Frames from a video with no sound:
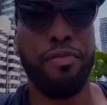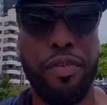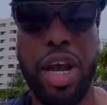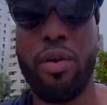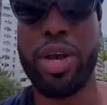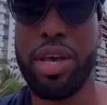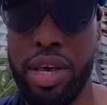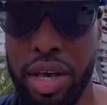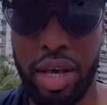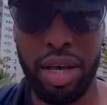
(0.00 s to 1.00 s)
Very
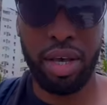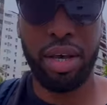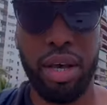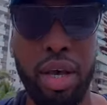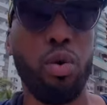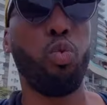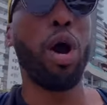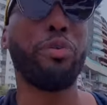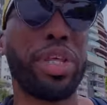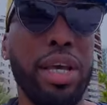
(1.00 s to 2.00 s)

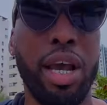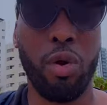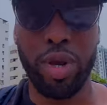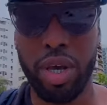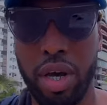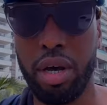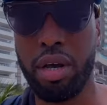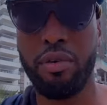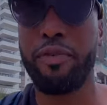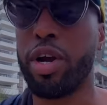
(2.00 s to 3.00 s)
wealthy area,
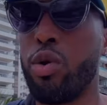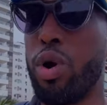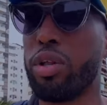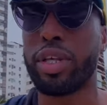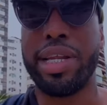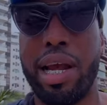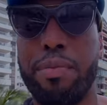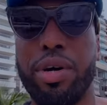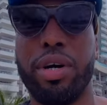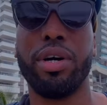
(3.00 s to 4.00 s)
very wealthy
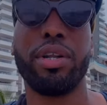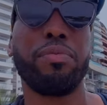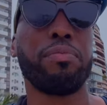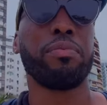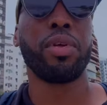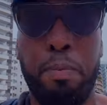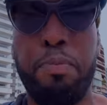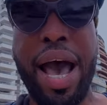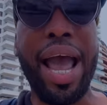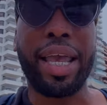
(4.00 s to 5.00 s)
neighborhood.
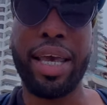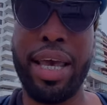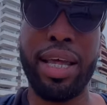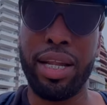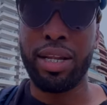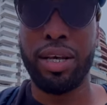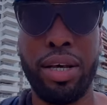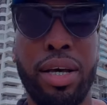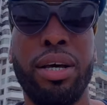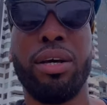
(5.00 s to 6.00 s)
Back in
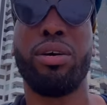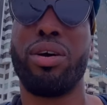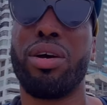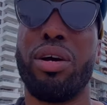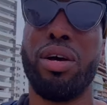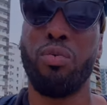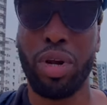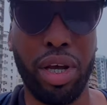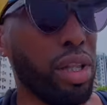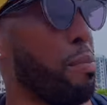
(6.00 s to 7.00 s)
when
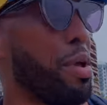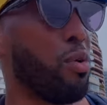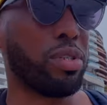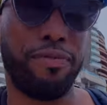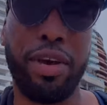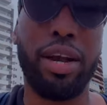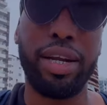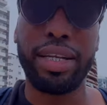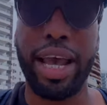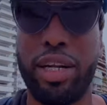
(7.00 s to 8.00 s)
Colombia was very
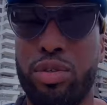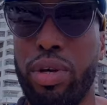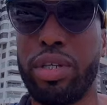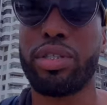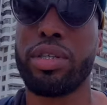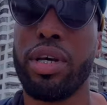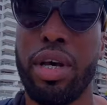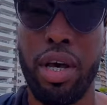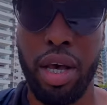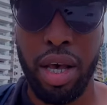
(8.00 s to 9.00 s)
dangerous,
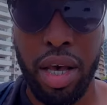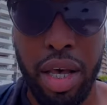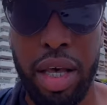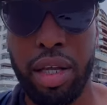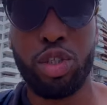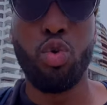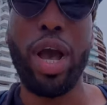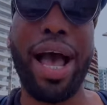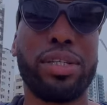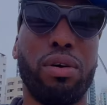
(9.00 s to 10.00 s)
two
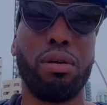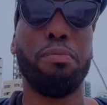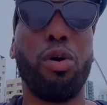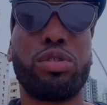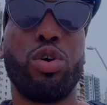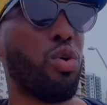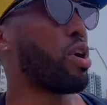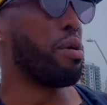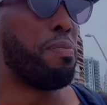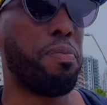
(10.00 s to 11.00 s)
guys on a moto
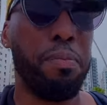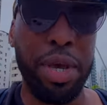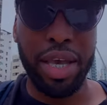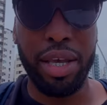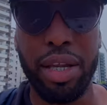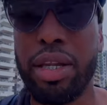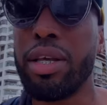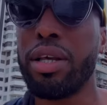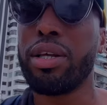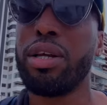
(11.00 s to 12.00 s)
could mean
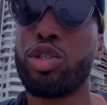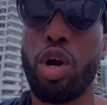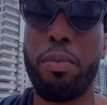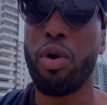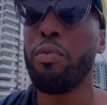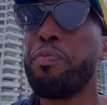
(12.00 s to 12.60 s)
trouble.